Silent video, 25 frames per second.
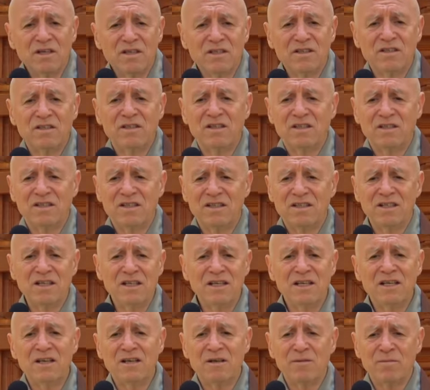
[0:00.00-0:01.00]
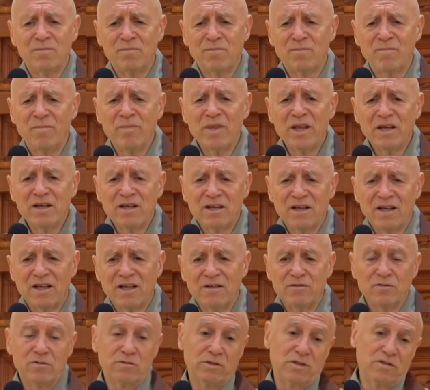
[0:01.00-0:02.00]
see him,
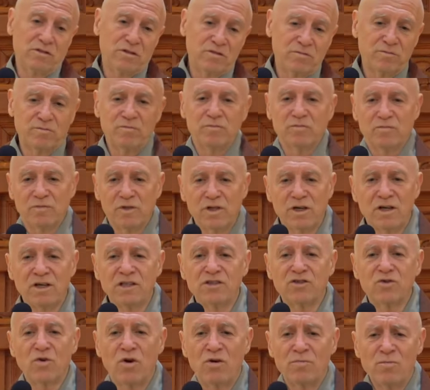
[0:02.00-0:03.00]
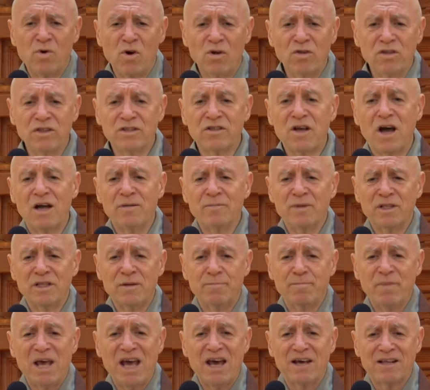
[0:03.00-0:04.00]
which, you know, I saw him all the time in the
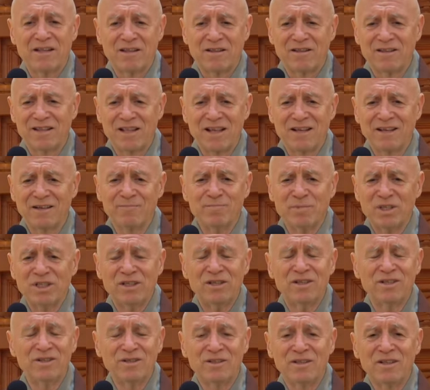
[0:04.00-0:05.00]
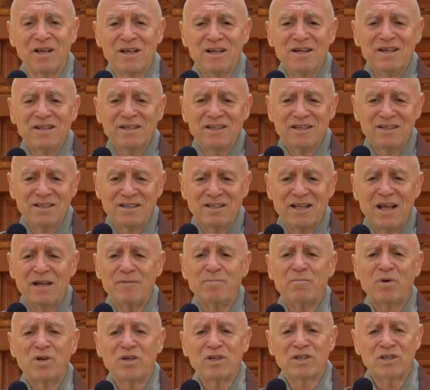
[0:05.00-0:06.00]
bath thing. But, you know, a
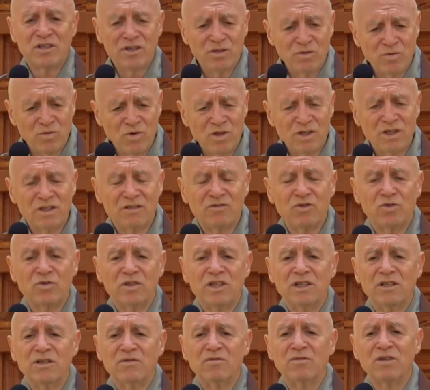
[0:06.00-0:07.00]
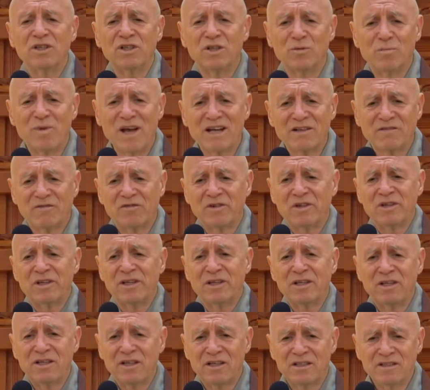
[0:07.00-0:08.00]
dead person you want to treat
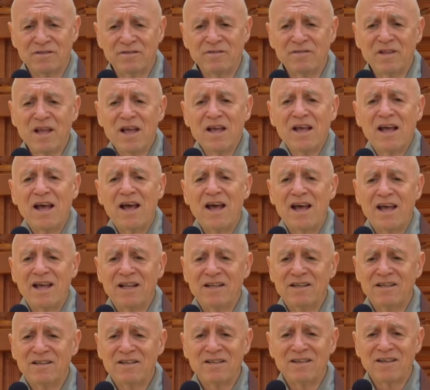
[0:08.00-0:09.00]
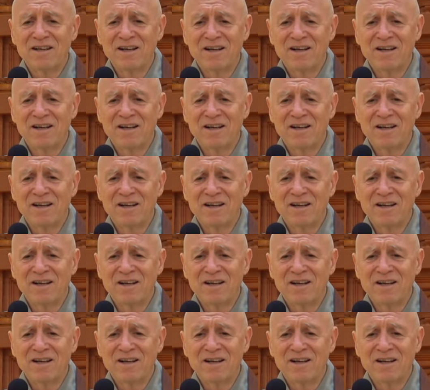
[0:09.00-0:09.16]
respectfully. And